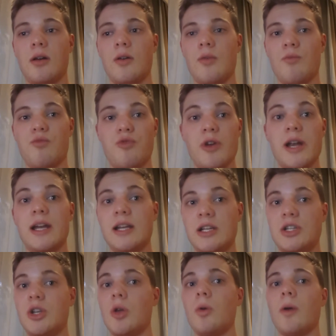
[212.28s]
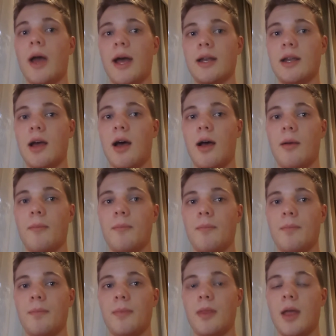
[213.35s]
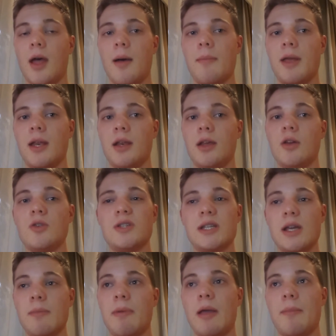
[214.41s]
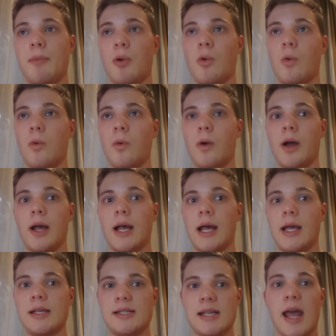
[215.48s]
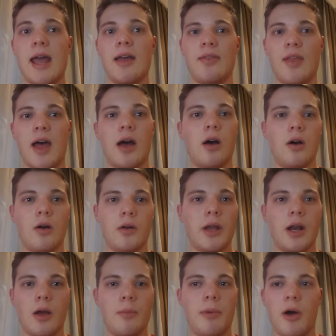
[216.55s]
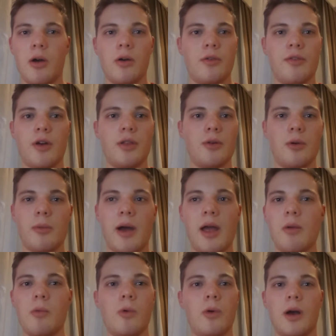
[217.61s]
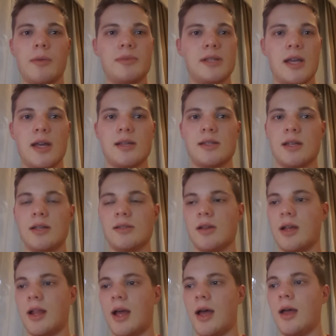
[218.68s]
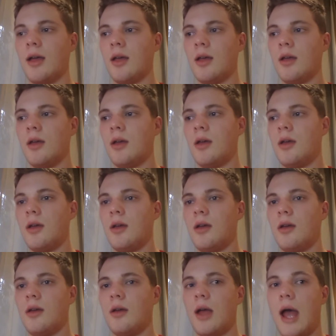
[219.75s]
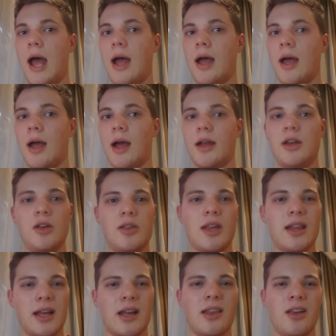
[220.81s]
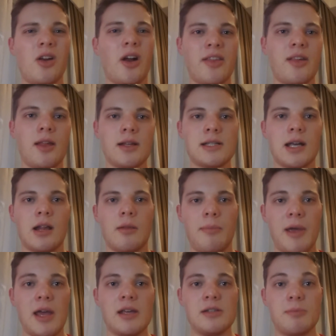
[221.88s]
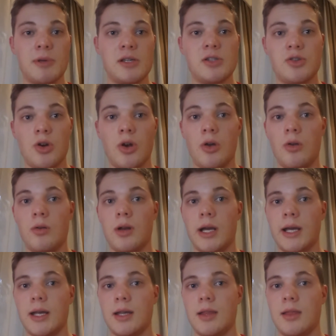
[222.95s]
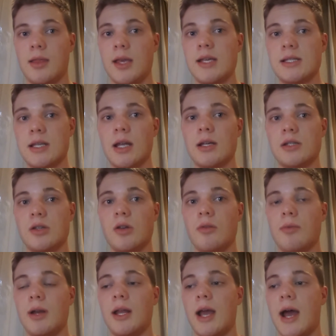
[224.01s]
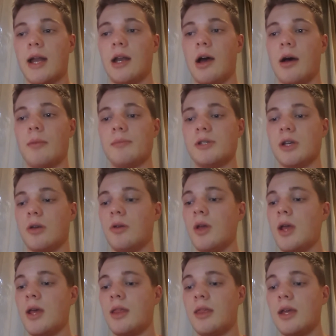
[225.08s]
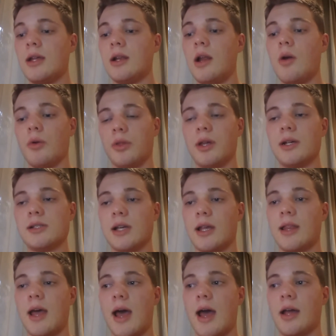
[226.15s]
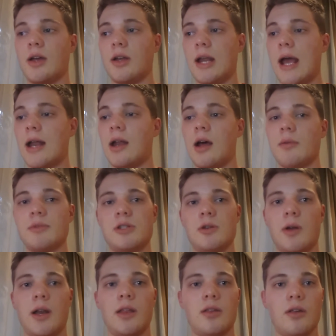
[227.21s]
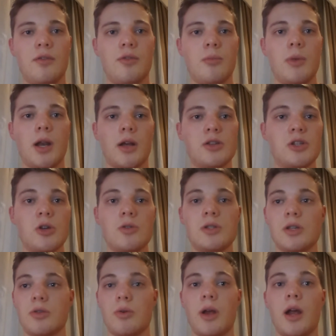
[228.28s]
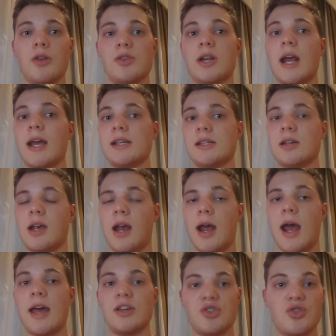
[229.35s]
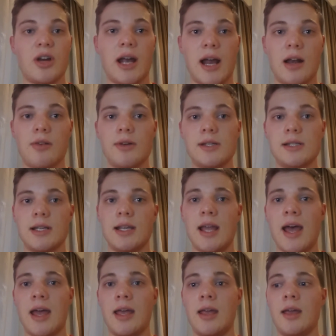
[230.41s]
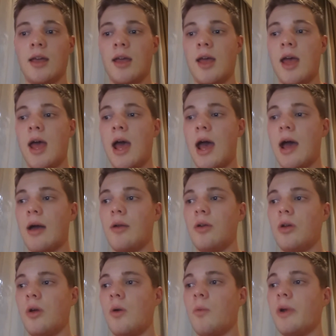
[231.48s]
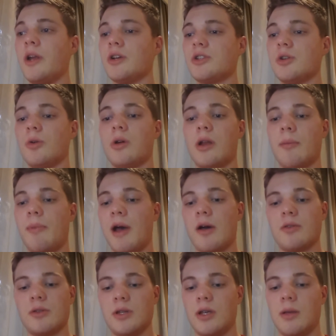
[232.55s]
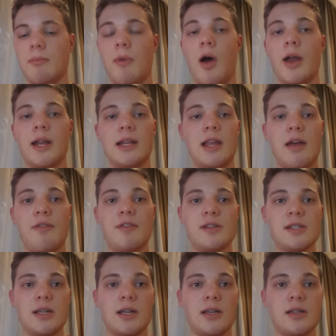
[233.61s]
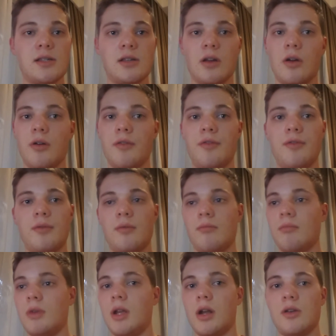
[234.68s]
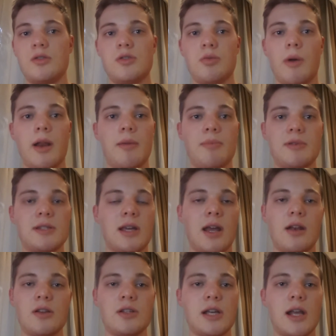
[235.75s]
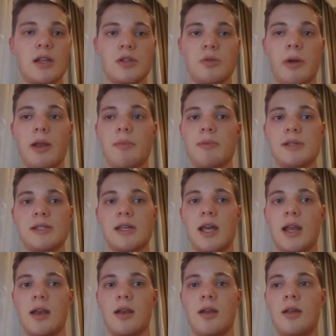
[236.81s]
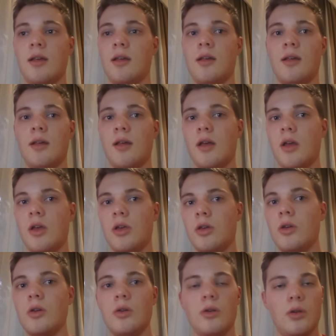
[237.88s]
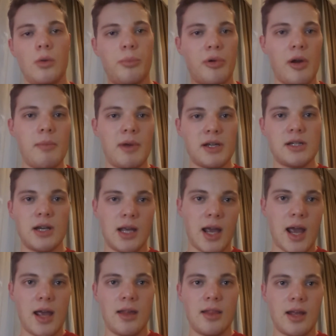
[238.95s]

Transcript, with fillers: really do add up. I mean, you see people saying that, oh, you know, park further away, walk upstairs, things like that. And you think they, you kind of think they're taking the piss, but it's true. Like, these things do really add up. So think little things like that could add up to anything from, you know, two to three hundred extra extra calories a day. And when you're talking about minor deficits of, you know, twenty percent, ten, twenty percent, you you're pretty much negating that